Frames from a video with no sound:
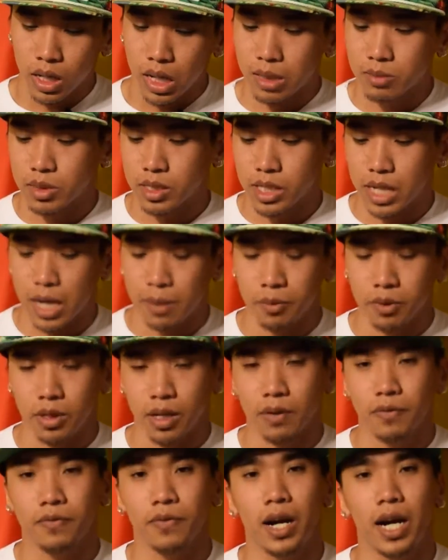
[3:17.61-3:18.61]
I'm just happy
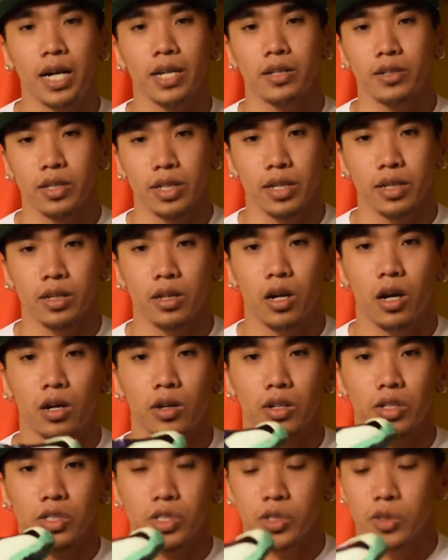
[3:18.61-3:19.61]
that finally
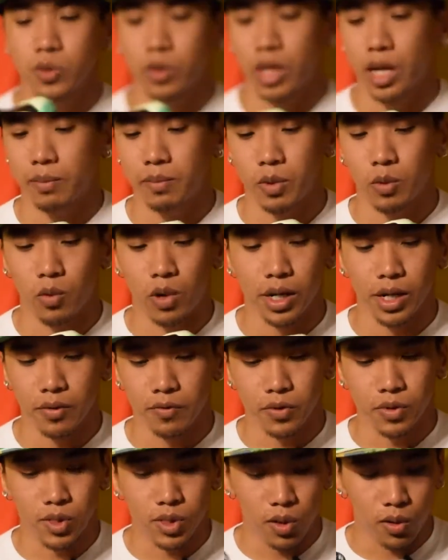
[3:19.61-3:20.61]
on a shoe that I've been wanting
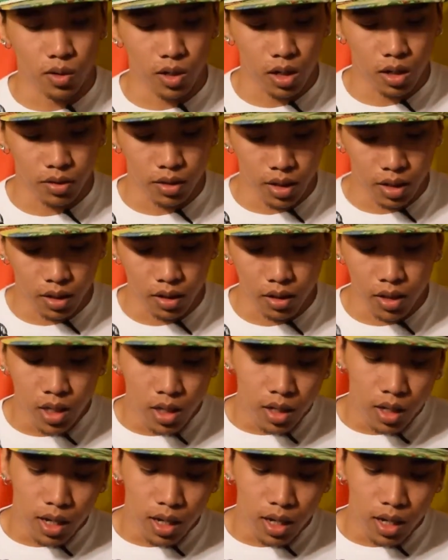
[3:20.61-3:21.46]
for so long that I uh,